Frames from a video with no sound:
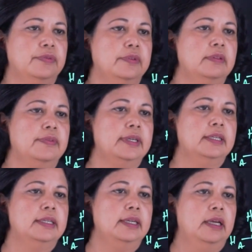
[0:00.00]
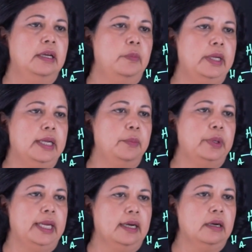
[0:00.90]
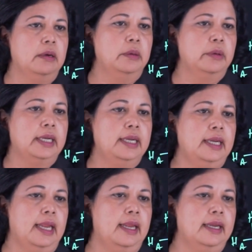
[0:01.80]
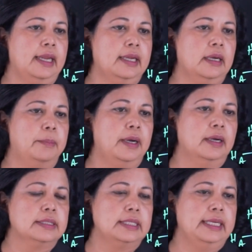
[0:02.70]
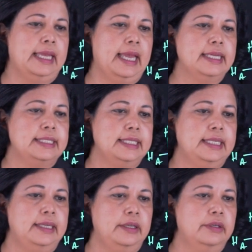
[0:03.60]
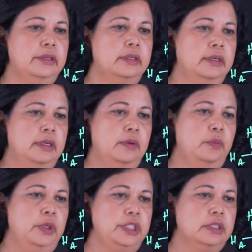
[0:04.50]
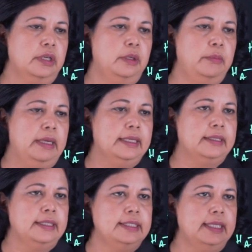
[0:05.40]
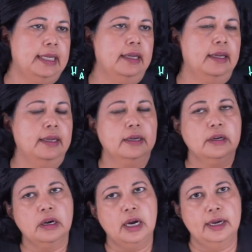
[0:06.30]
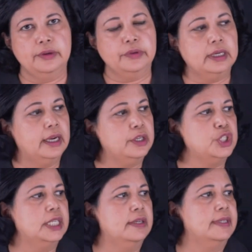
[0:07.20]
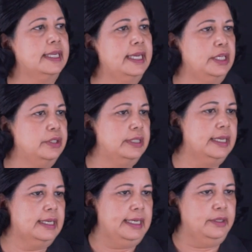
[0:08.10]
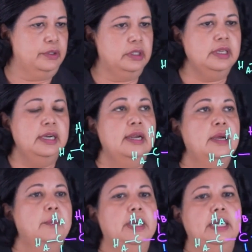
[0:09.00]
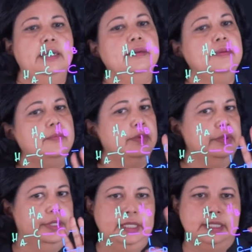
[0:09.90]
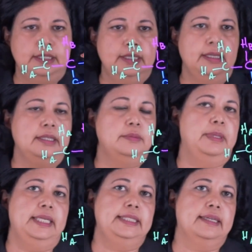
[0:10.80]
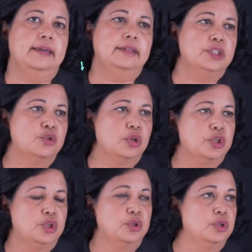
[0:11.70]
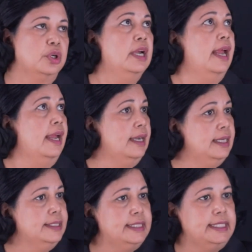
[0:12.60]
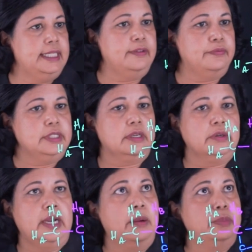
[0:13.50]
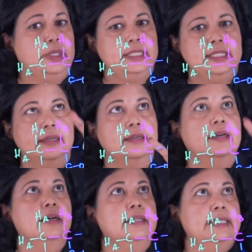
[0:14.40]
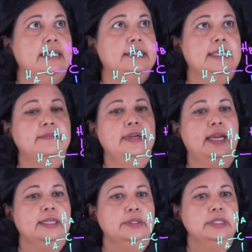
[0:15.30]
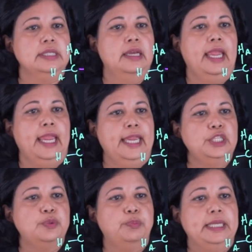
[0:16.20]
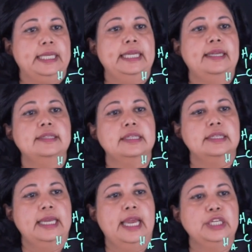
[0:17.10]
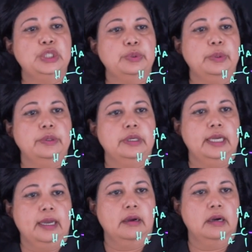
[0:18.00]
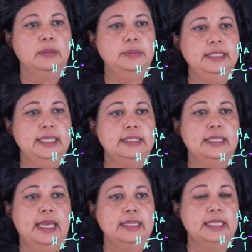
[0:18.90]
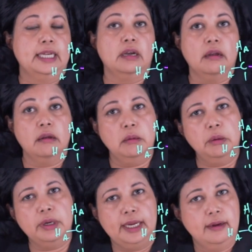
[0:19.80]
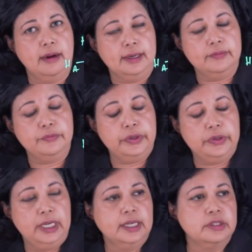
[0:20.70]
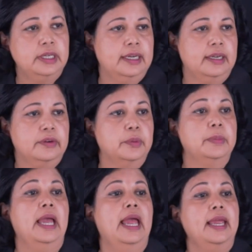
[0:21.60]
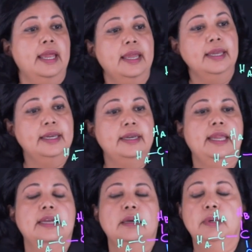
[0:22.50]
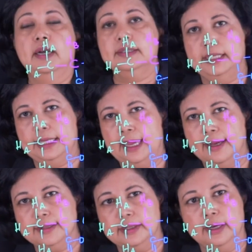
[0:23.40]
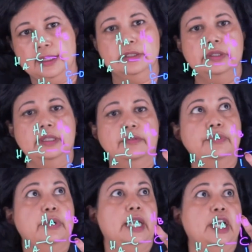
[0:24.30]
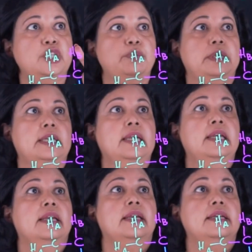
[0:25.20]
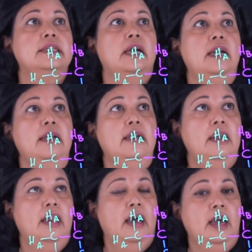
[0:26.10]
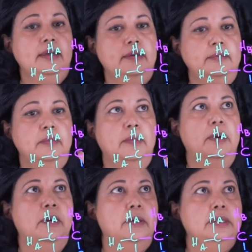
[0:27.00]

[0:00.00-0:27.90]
fulfilled. We can put a chlorine and a carboxylic acid here, which is going to make this a chiral hydrogen, and we'll get into that later. But this is basically the structure, and let's see if this corroborates our delta values. HB is attached to a carbon that has a chlorine on it, very electronegative group, and a carboxylic acid on it. So therefore, HB is a lot more